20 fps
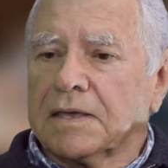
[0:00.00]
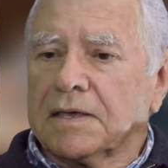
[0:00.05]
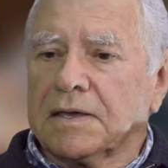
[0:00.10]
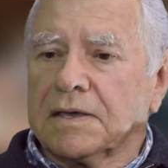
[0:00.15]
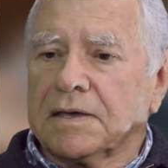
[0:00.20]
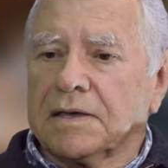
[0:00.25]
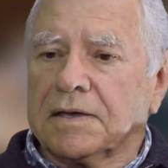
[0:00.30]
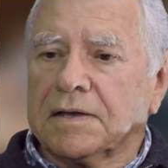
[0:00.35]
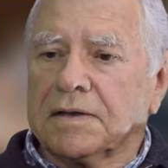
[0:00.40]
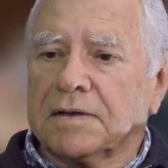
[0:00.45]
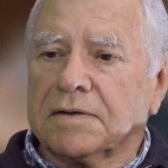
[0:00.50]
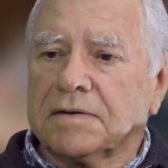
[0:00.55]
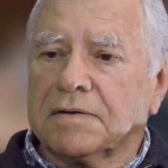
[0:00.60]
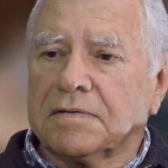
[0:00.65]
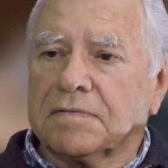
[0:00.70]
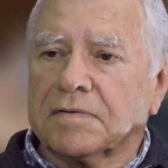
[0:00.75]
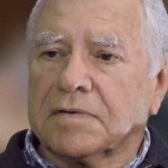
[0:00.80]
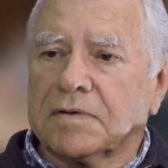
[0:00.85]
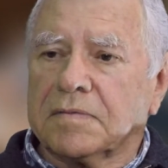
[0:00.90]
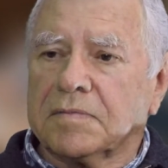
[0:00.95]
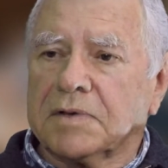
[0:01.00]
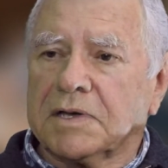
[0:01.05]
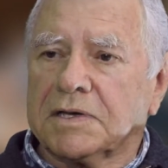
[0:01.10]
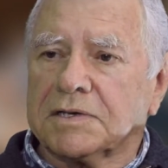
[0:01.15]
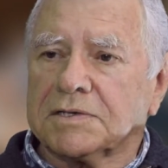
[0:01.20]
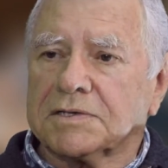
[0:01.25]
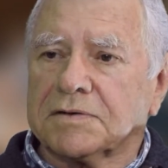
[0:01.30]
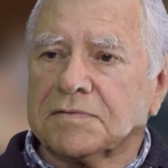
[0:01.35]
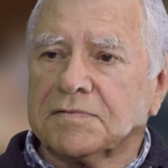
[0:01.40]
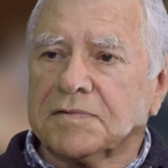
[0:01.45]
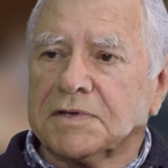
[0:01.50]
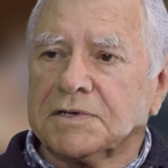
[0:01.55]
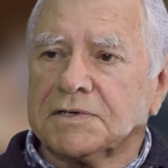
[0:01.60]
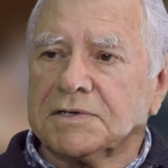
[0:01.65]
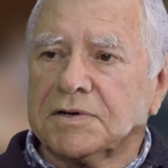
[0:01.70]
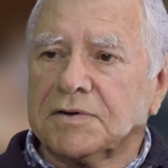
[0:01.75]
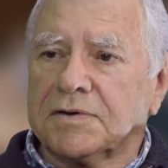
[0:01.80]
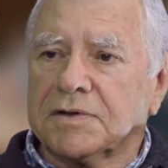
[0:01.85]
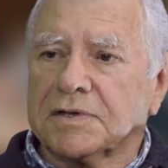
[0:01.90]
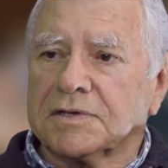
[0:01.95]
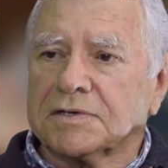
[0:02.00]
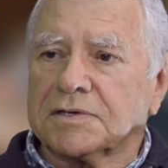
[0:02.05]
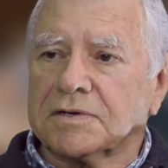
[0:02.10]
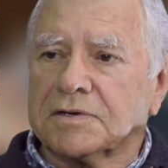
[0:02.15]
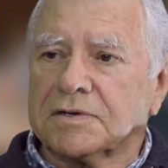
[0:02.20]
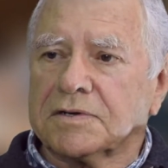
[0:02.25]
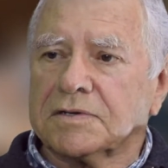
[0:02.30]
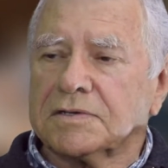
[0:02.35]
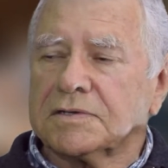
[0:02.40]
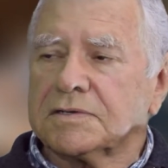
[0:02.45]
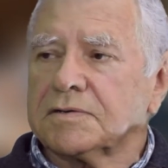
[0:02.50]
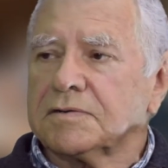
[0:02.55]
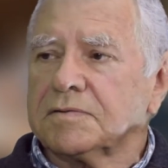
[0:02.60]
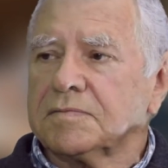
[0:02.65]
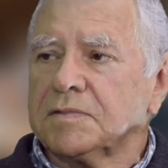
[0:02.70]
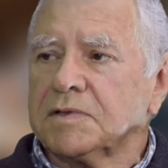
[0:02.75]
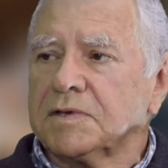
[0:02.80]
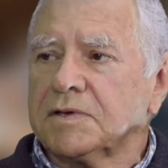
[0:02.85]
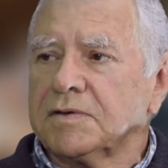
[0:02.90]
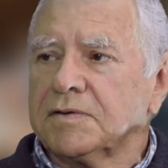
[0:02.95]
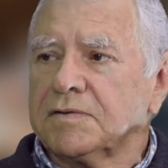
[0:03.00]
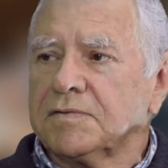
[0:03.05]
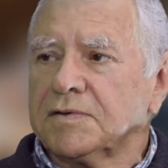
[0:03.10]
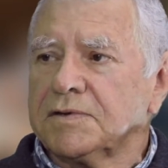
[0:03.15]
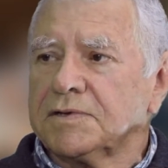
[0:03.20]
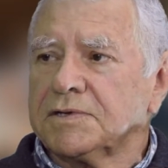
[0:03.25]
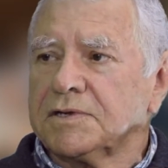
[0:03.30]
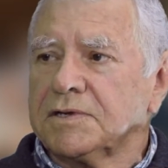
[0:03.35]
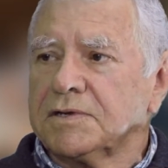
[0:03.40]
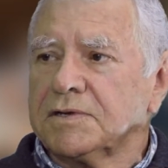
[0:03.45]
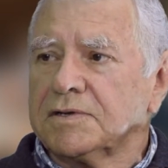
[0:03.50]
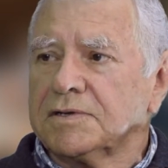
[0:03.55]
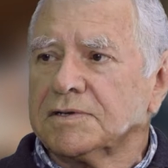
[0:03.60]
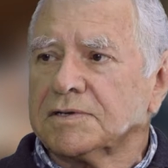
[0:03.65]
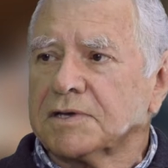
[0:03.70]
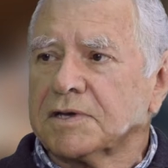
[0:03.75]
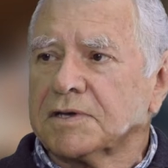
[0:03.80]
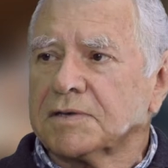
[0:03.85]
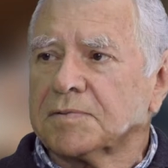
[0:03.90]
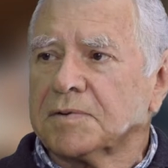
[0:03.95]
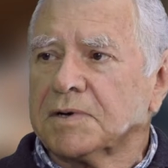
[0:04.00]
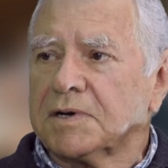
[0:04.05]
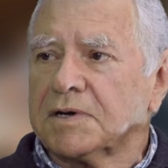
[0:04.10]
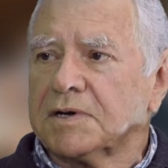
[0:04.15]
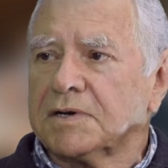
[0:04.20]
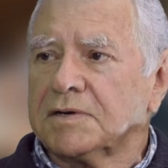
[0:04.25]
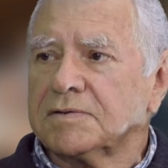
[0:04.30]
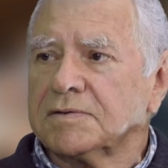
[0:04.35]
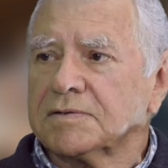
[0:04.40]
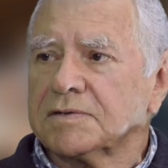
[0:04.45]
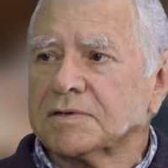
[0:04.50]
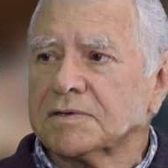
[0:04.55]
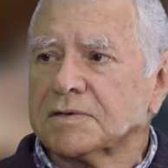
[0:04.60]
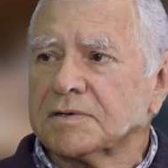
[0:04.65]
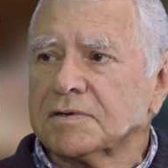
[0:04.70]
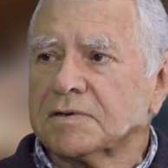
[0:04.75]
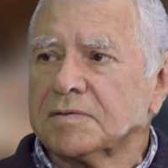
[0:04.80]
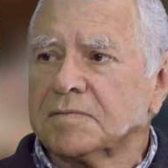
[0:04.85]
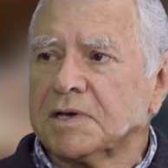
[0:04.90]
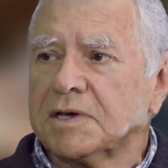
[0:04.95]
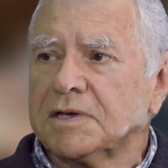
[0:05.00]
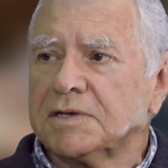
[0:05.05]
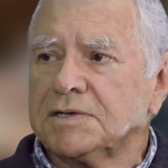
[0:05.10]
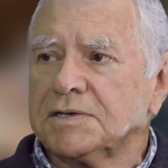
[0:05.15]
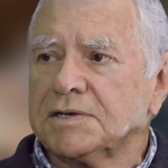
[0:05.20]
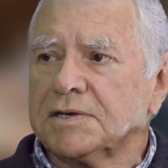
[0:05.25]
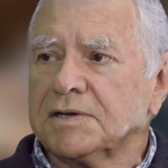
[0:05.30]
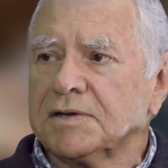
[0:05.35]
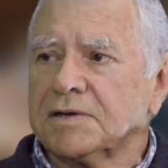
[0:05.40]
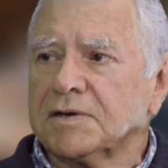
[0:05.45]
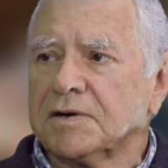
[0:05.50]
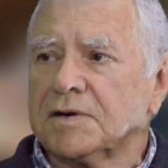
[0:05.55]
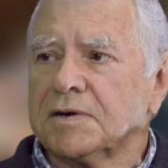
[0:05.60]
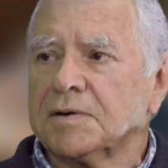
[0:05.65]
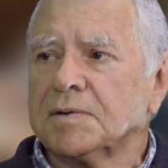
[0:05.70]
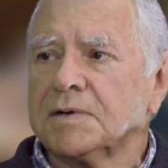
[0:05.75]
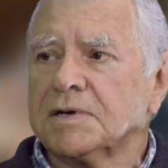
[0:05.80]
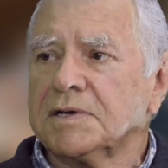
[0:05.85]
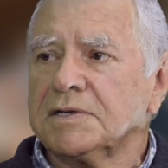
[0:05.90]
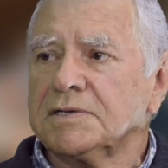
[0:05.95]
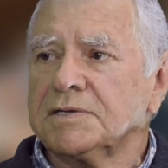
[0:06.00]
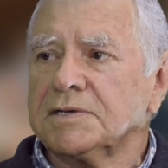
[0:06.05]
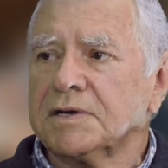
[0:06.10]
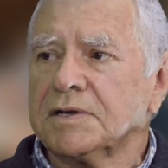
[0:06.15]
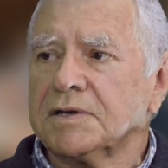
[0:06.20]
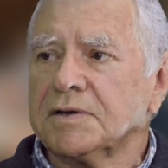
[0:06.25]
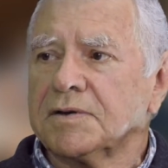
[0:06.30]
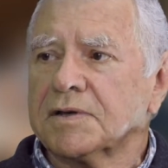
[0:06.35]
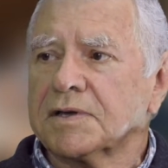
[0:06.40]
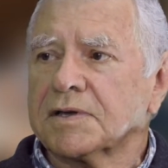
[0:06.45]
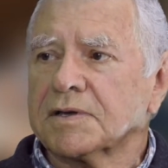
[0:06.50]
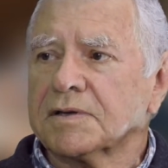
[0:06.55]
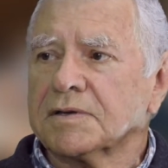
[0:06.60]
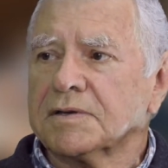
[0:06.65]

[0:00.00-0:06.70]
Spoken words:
and I've got a Master of Engineering Science from the University of New South Wales, and I majored in highway engineering.